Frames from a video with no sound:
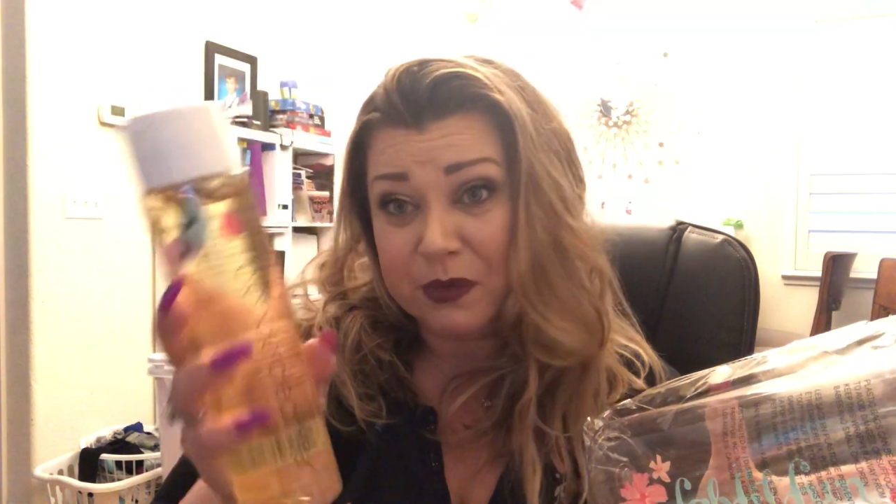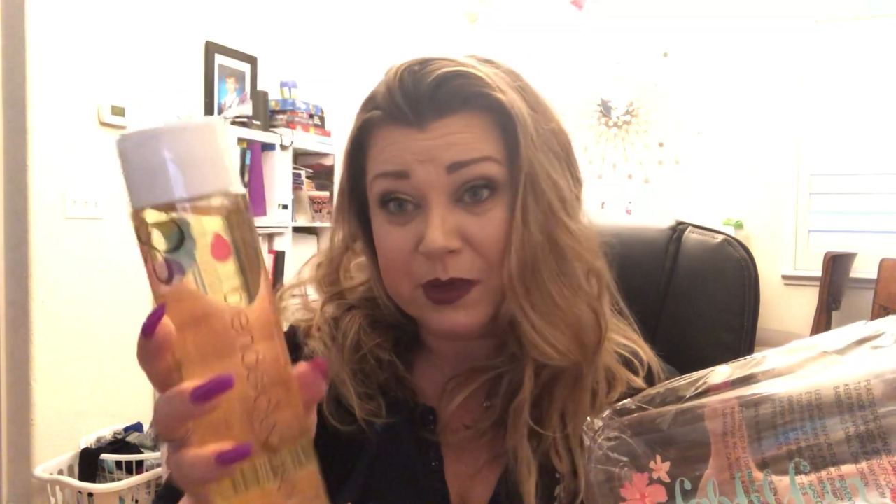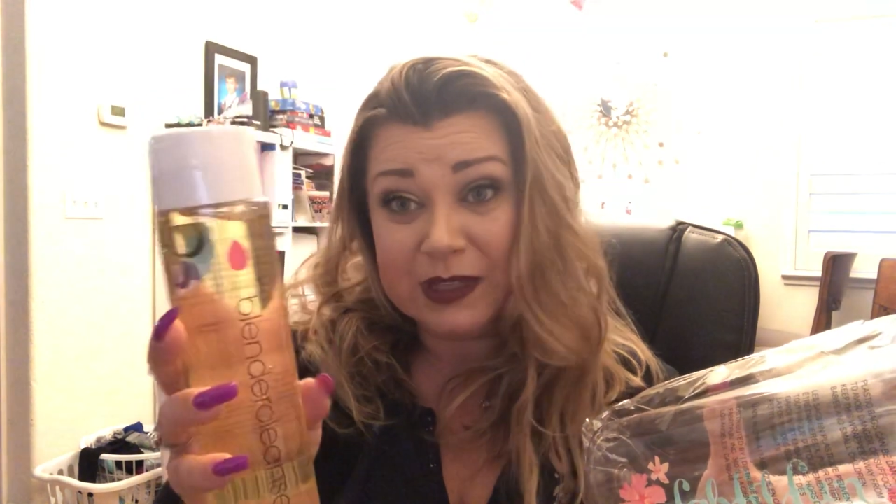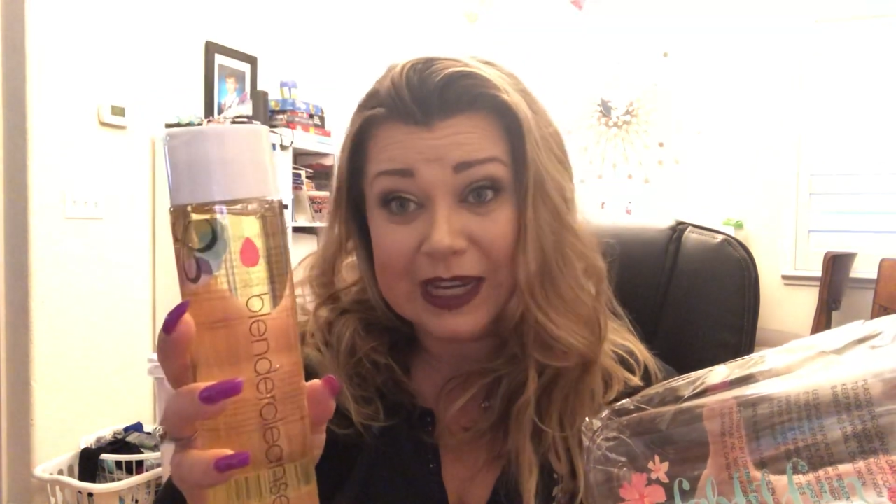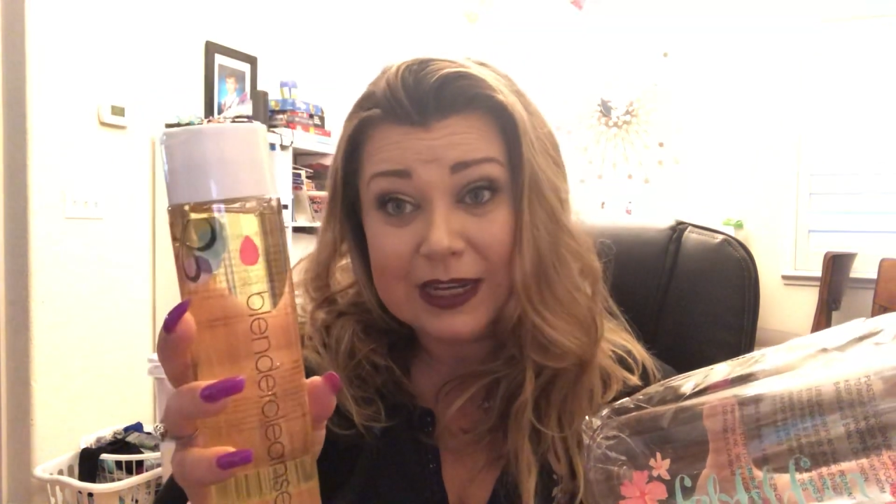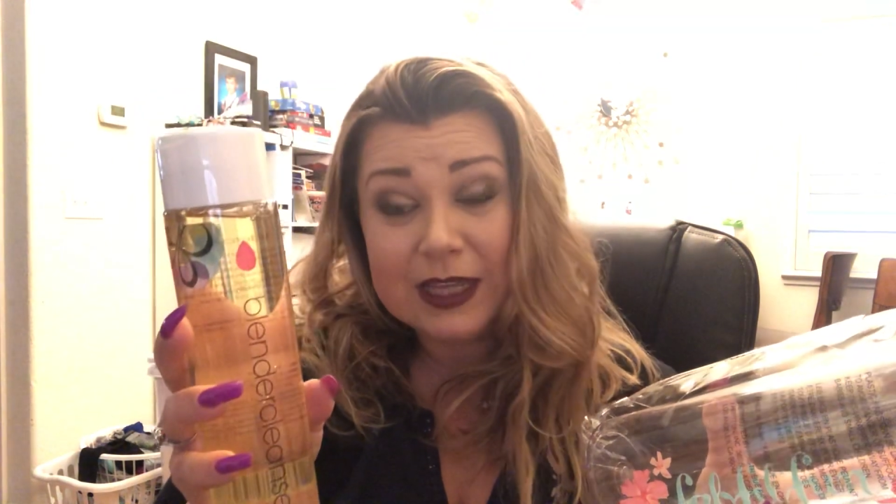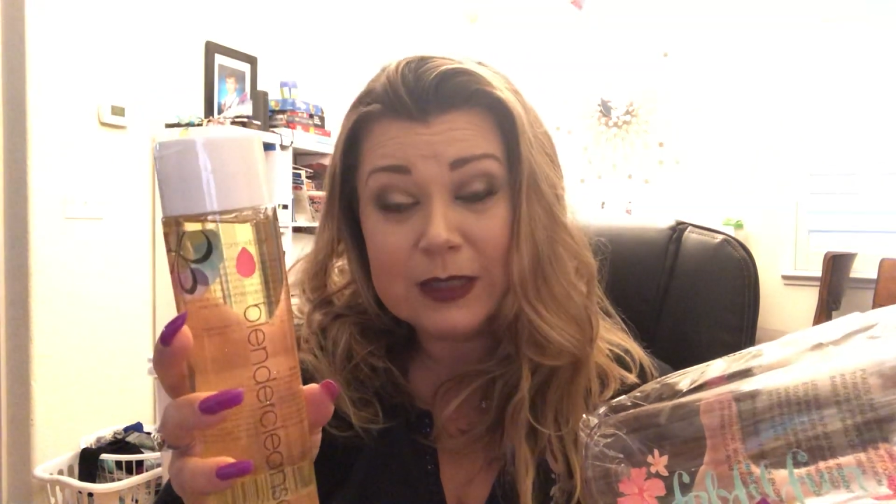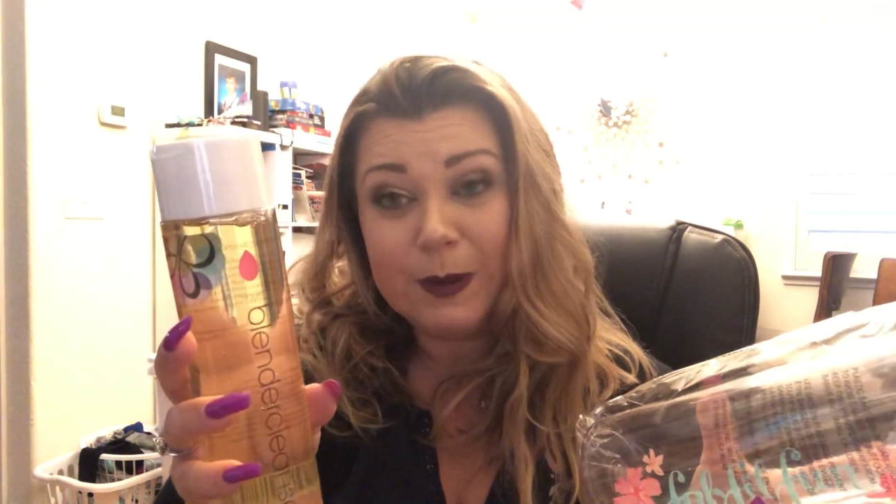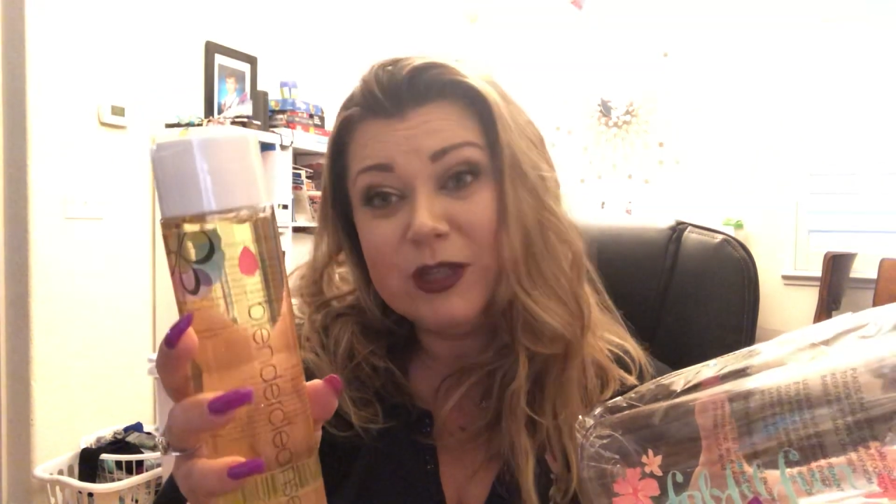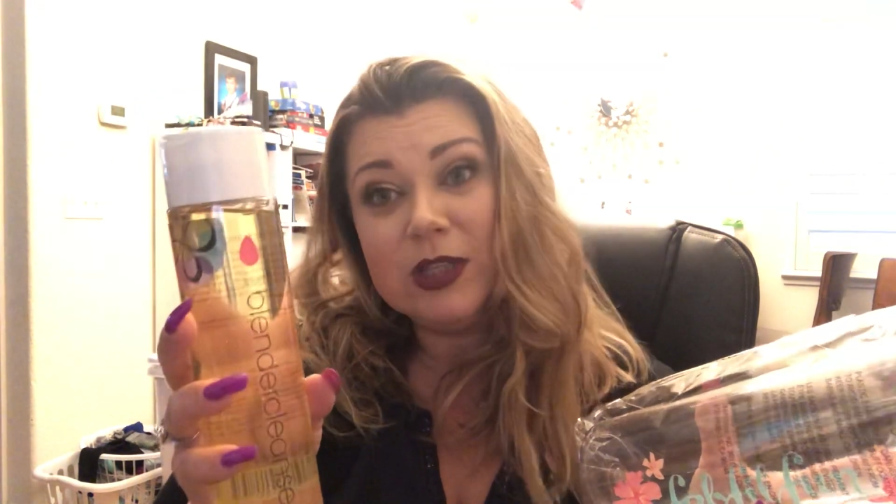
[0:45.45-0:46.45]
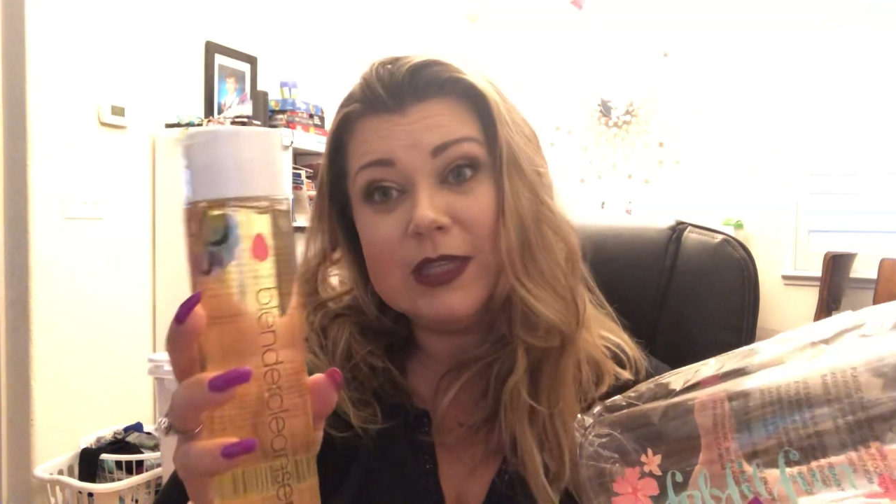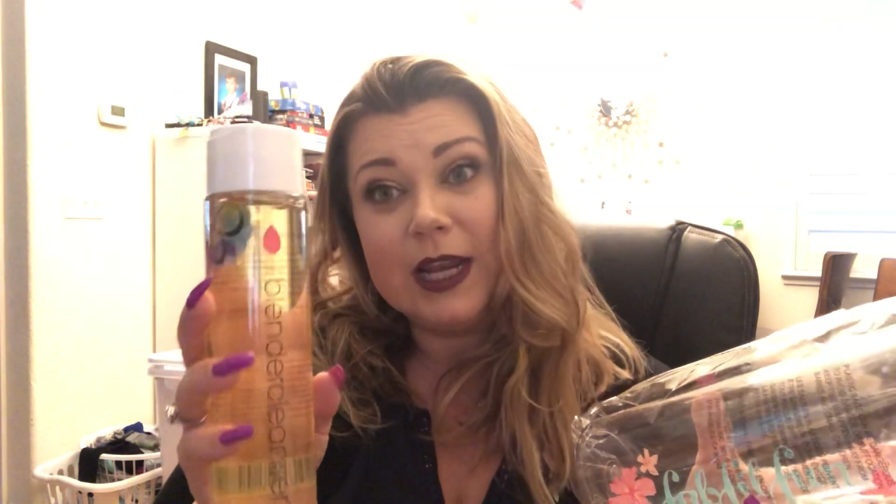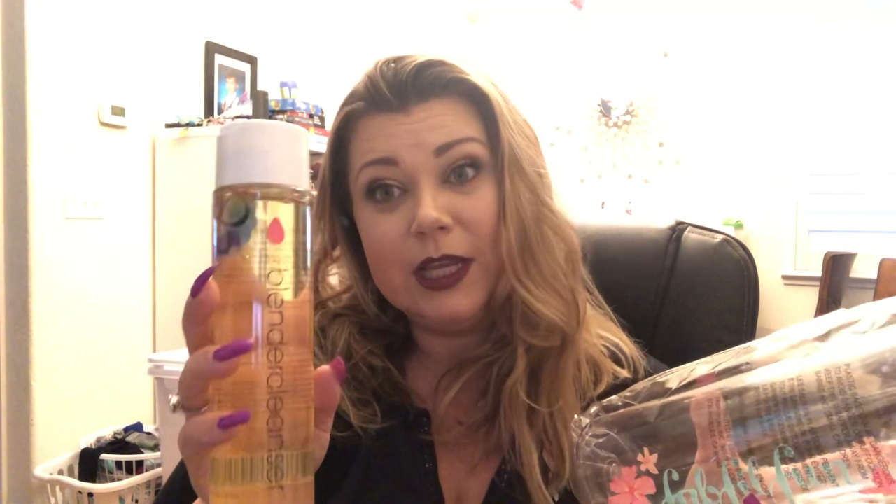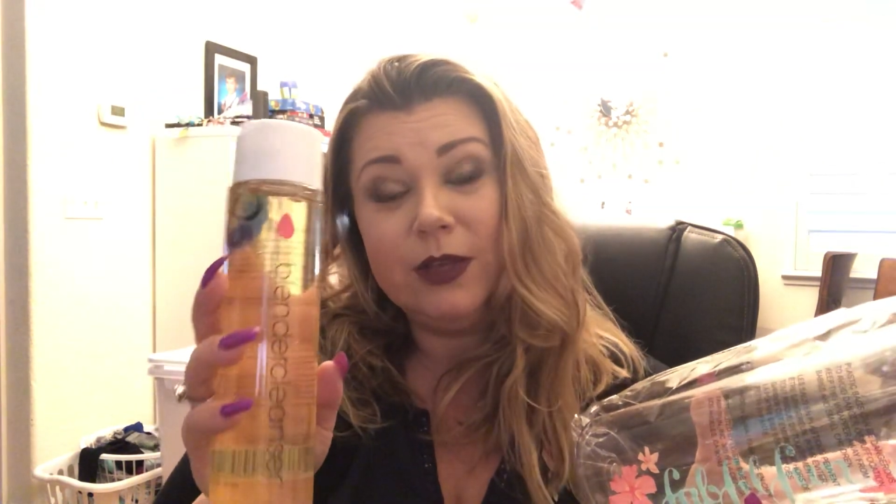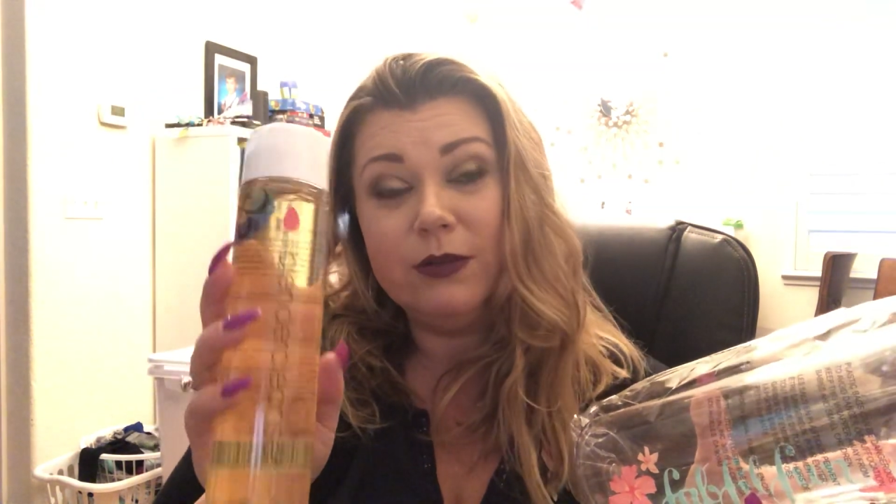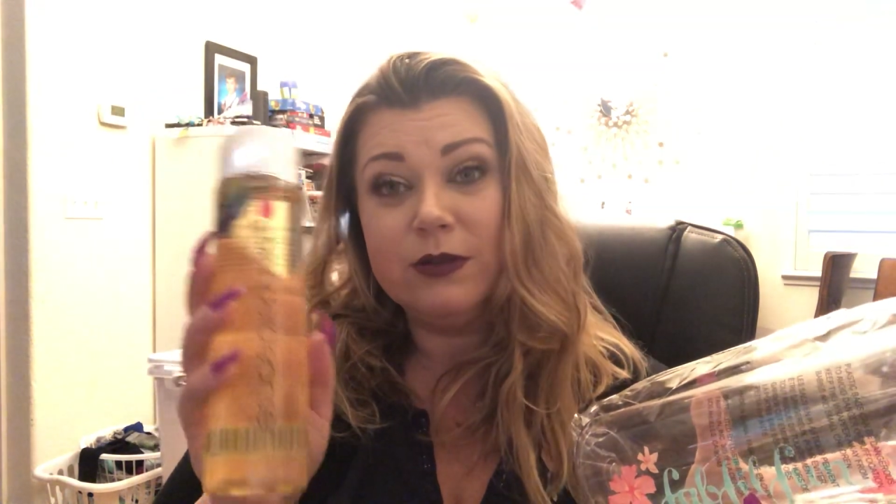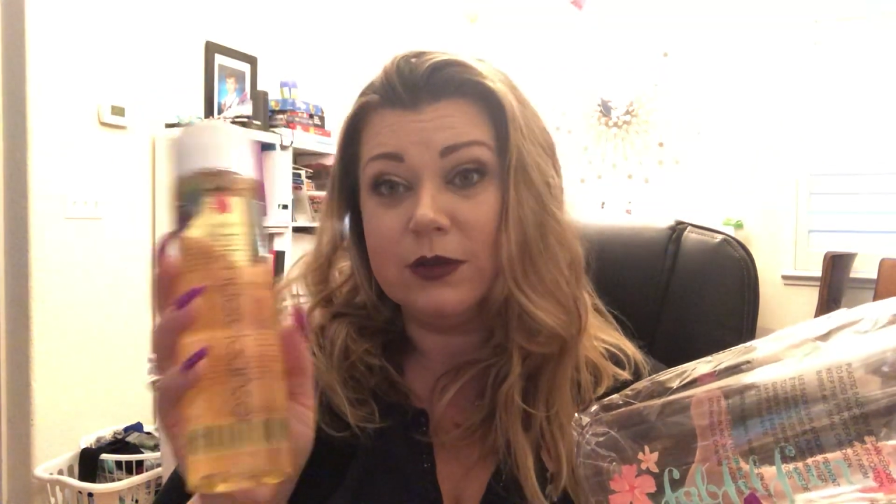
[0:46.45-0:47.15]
Real Technique sponges that I use